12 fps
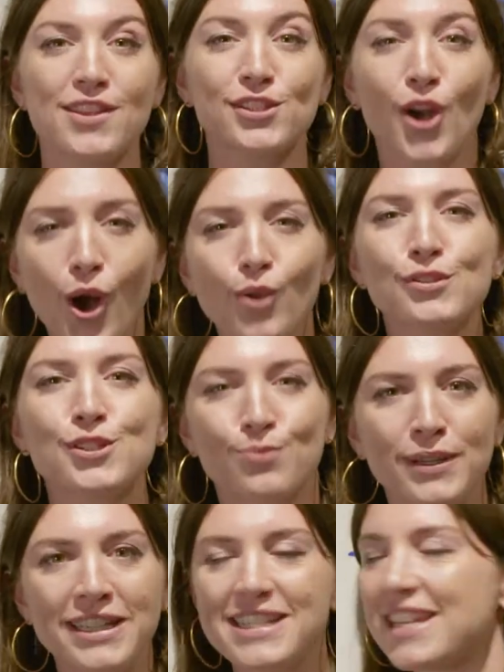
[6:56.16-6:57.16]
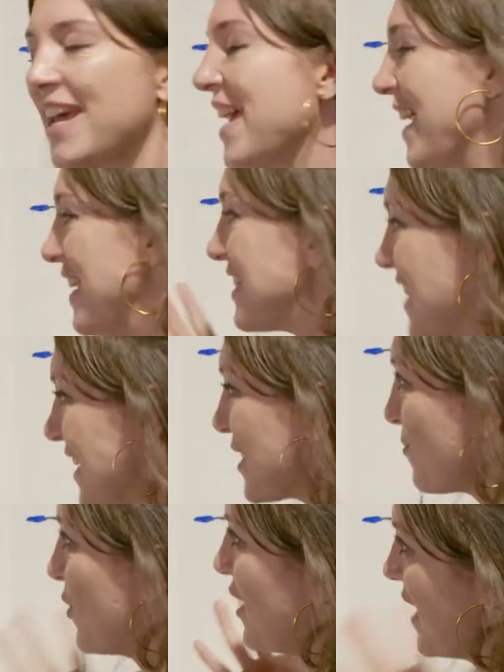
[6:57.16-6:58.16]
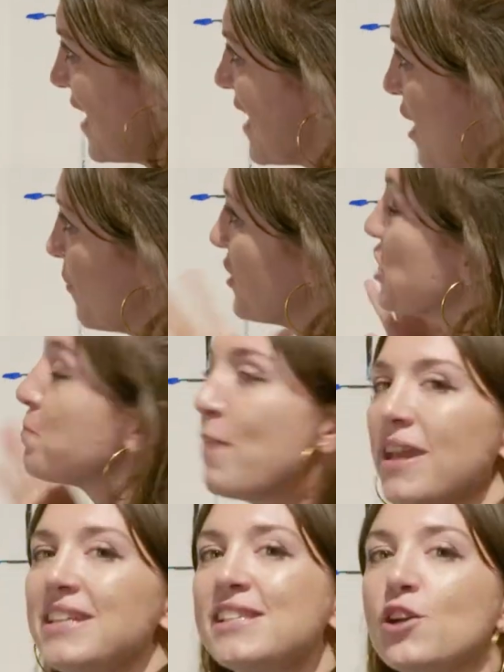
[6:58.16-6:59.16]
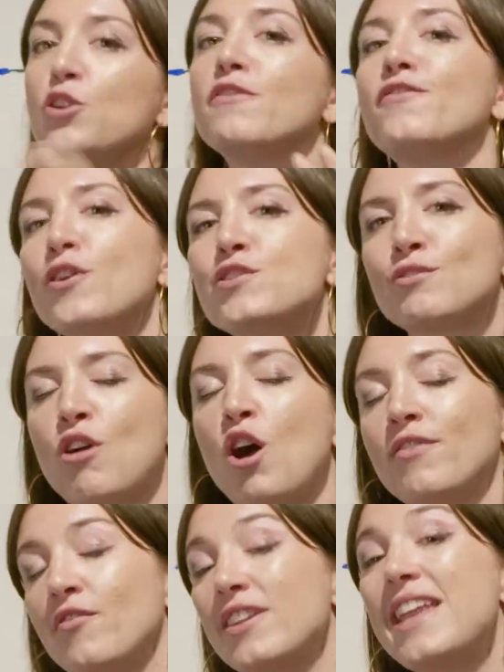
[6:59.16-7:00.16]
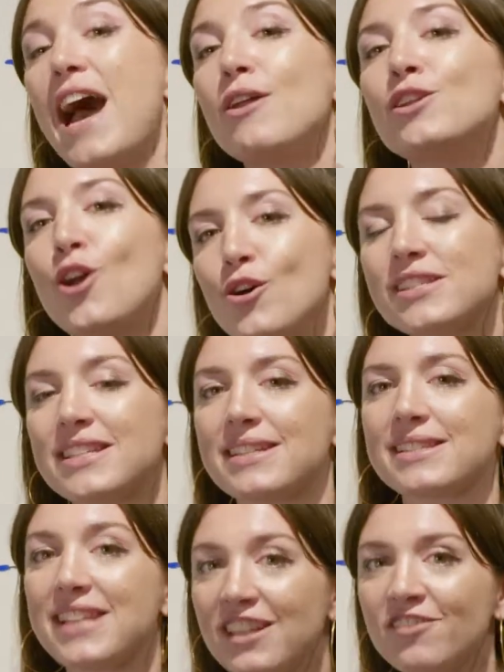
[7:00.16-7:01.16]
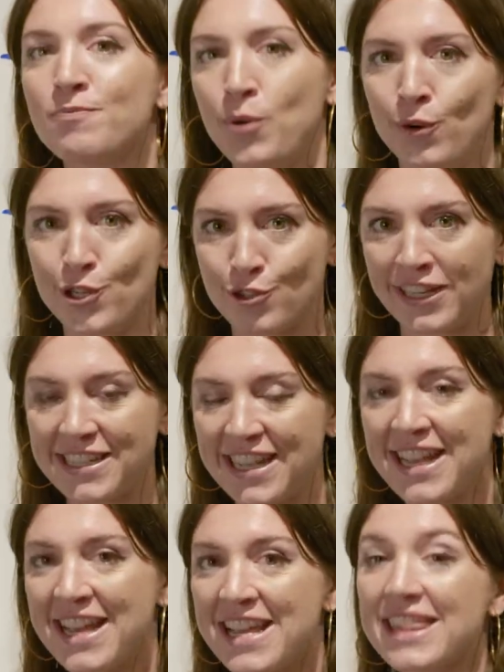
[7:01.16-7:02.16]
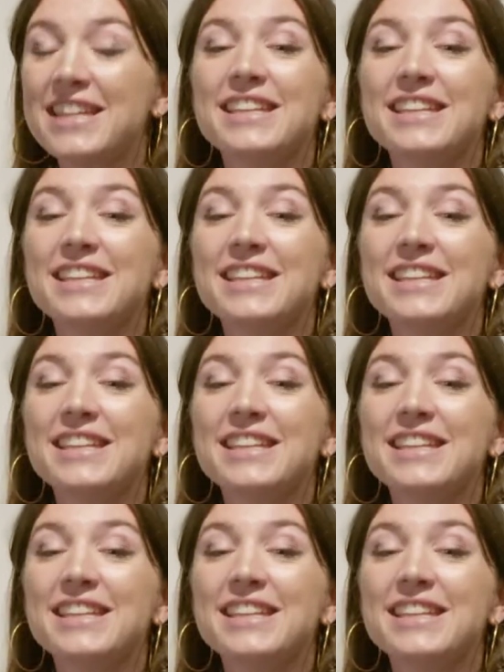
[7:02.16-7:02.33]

this whole suite is this one here, which is based on a photograph of a now lost self-portrait that